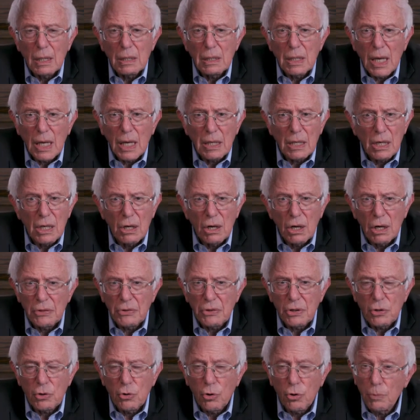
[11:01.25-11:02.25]
taking
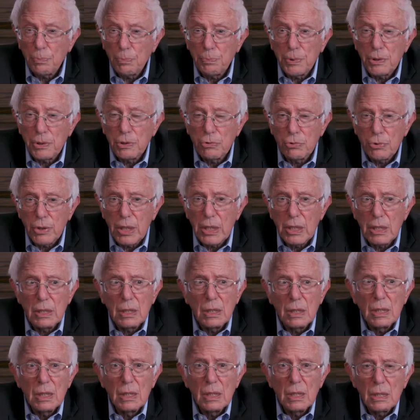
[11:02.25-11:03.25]
on the corporate greed
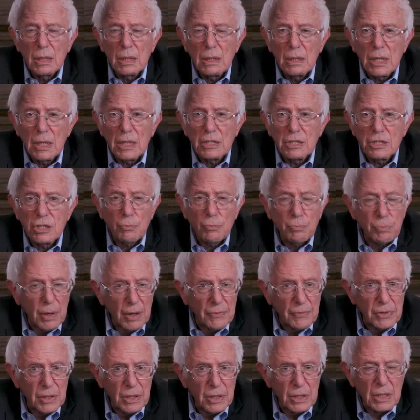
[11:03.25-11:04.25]
that is
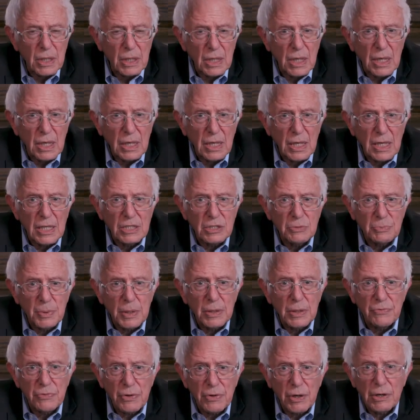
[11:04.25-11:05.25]
prevalent today, has
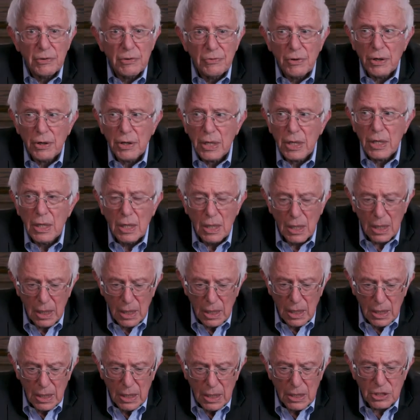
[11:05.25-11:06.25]
been very, very
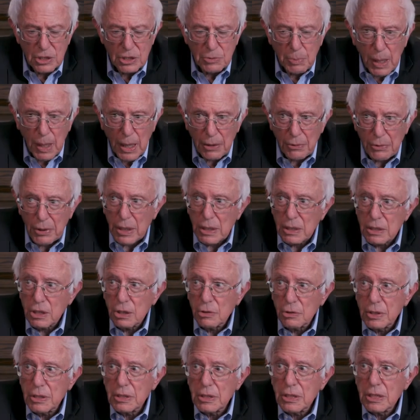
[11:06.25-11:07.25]
inspiring.
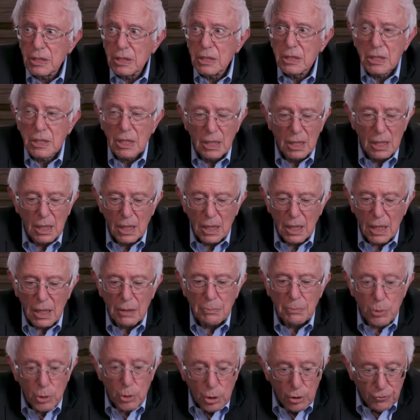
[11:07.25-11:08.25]
So this is a
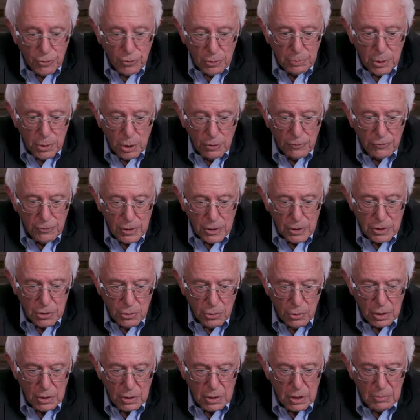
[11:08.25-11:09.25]
beautiful, beautiful
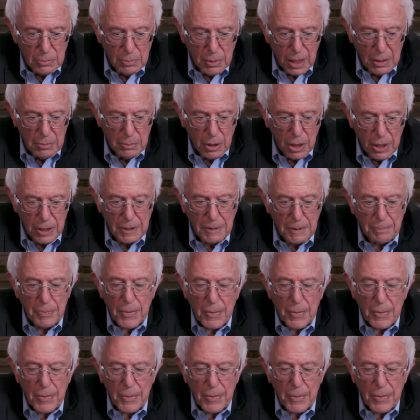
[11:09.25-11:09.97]
song to my mind.